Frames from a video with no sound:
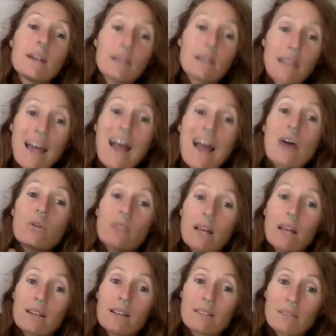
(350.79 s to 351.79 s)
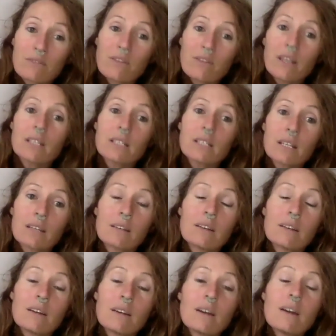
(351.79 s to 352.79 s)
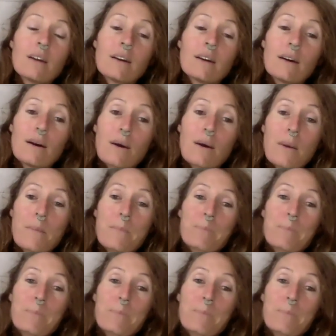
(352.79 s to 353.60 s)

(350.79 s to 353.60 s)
and how that is affecting, our